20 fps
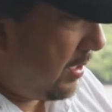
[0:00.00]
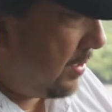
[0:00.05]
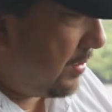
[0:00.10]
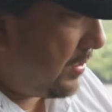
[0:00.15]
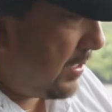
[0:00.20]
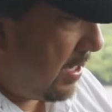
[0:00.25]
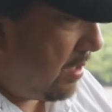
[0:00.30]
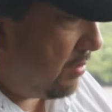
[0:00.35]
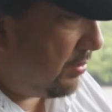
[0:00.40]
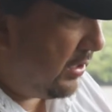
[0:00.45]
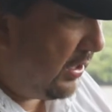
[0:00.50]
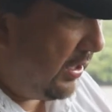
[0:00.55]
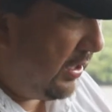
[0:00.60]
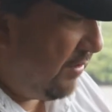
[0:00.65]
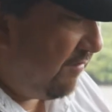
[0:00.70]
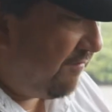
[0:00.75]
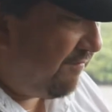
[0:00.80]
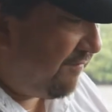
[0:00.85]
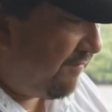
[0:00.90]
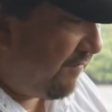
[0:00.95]
Now
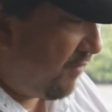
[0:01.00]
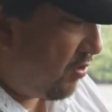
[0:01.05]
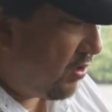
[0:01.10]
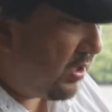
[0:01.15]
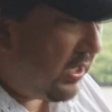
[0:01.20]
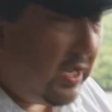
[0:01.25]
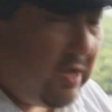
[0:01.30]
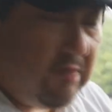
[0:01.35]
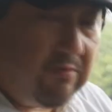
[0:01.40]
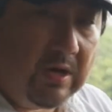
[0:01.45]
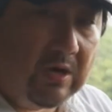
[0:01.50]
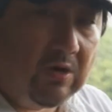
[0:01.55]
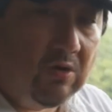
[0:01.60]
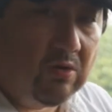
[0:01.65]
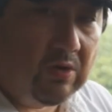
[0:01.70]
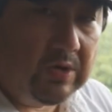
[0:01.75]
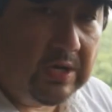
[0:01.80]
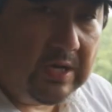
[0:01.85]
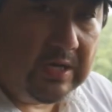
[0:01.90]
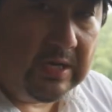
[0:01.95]
the 4K
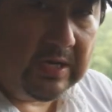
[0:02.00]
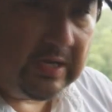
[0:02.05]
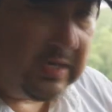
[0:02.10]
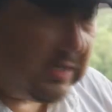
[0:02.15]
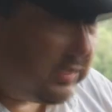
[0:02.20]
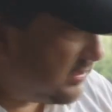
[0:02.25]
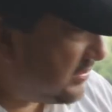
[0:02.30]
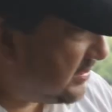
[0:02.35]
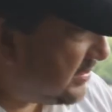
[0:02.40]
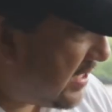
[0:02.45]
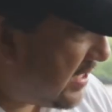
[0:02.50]
recording is